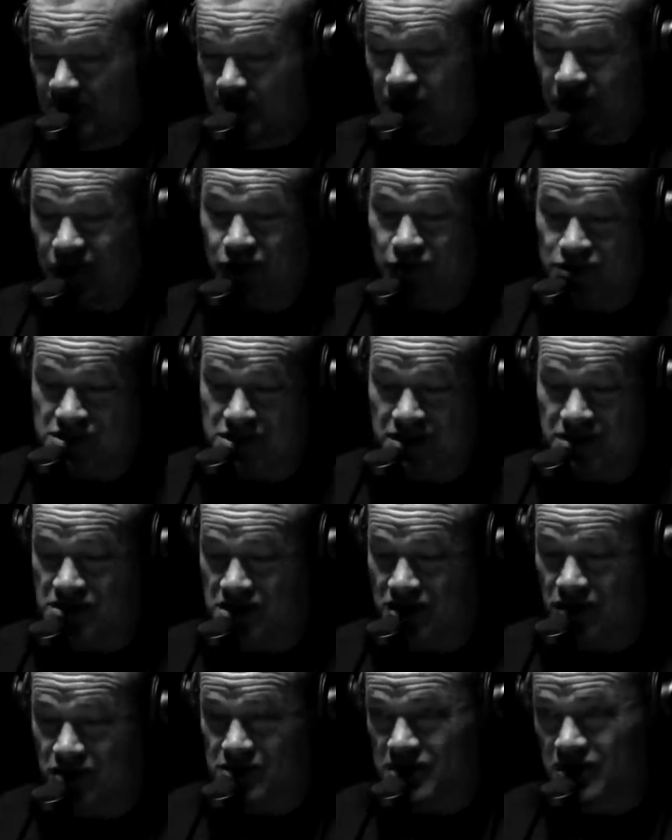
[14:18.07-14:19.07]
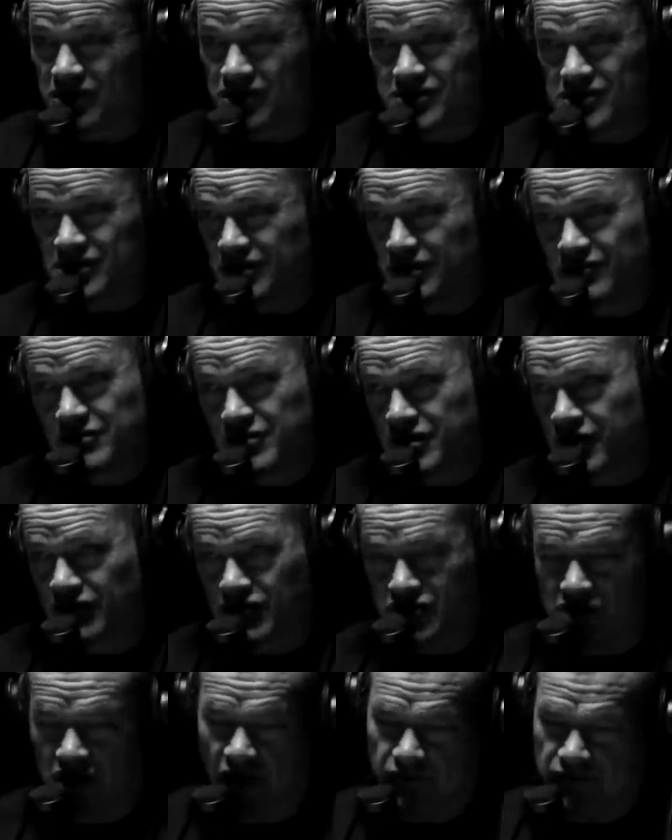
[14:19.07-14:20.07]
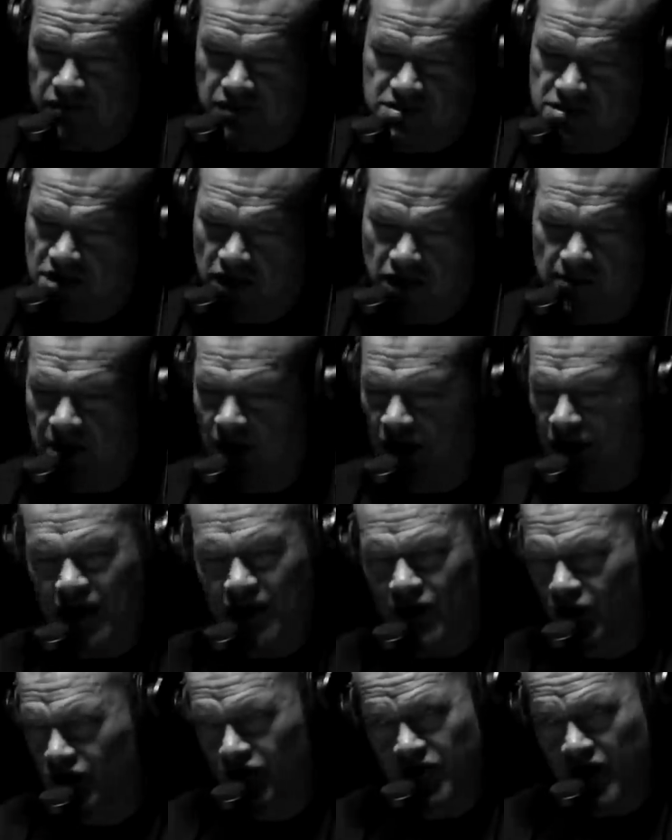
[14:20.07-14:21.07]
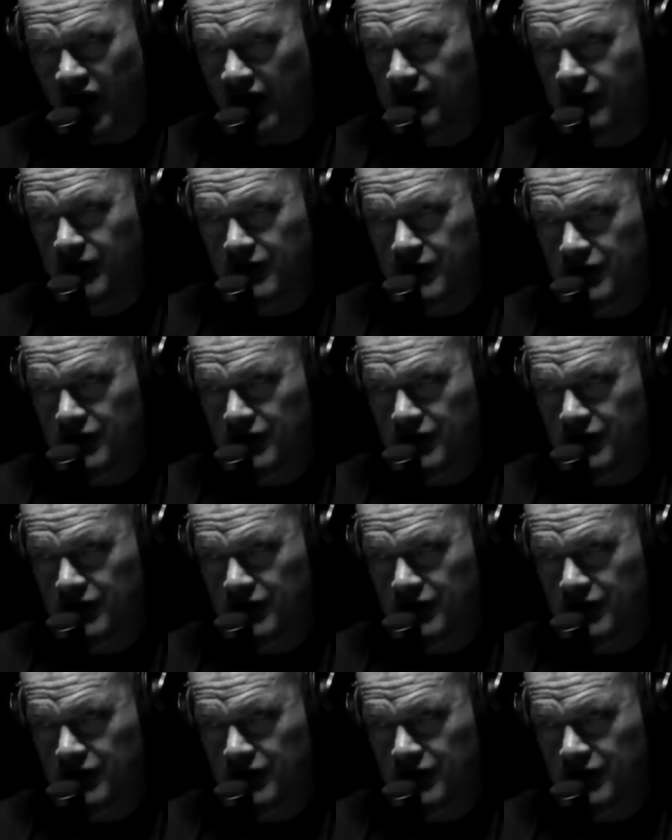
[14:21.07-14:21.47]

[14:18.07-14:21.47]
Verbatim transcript: Now, you'll see as he goes into this, he covers up, he's talking about that all the time.